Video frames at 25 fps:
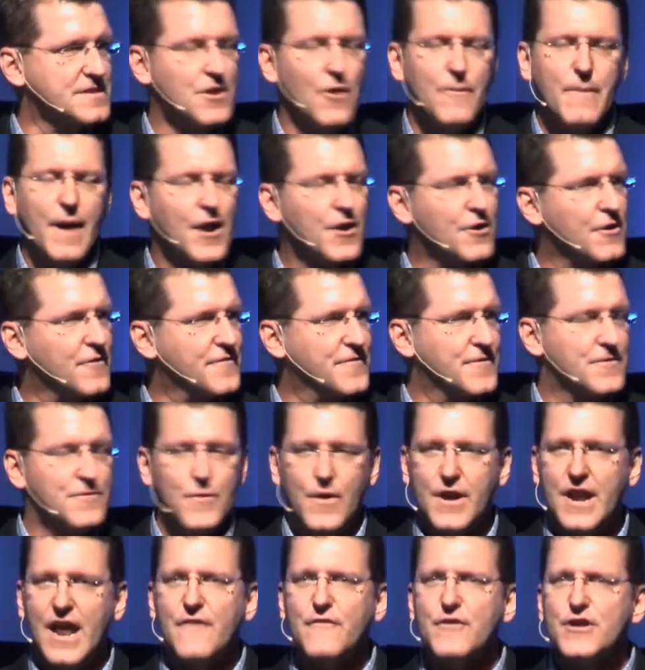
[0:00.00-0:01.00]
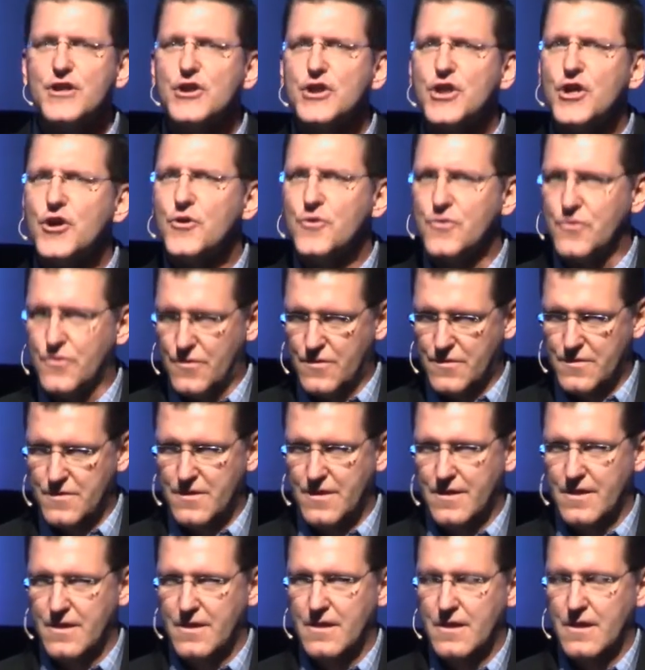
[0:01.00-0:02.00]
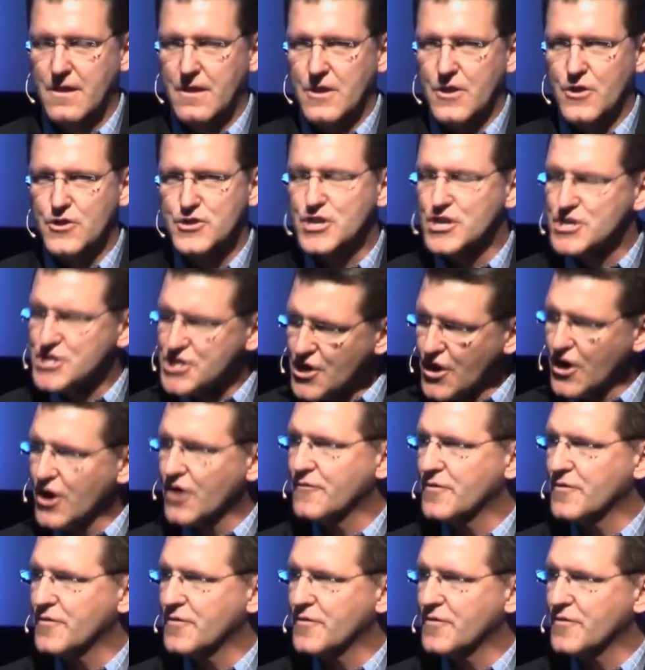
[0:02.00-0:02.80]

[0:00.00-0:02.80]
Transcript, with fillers: No matter if you, whatever you do, you should serve